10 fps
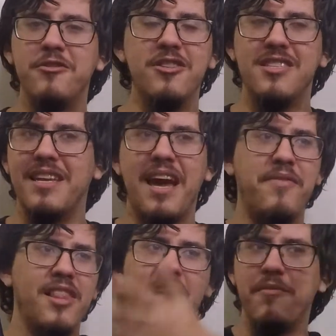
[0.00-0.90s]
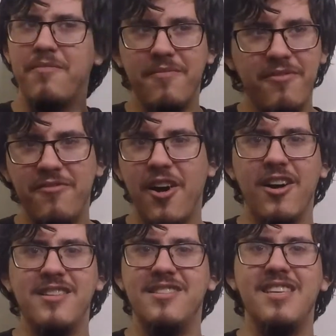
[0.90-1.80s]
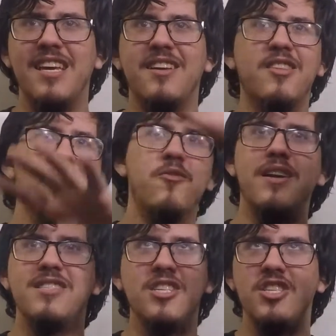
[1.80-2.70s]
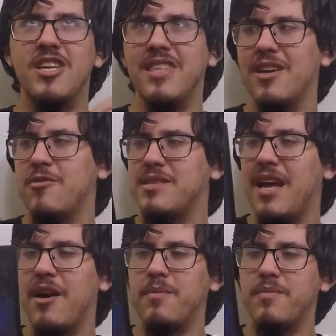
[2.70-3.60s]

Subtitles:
you're just going to have a lot of fun seeing the crazy shit that goes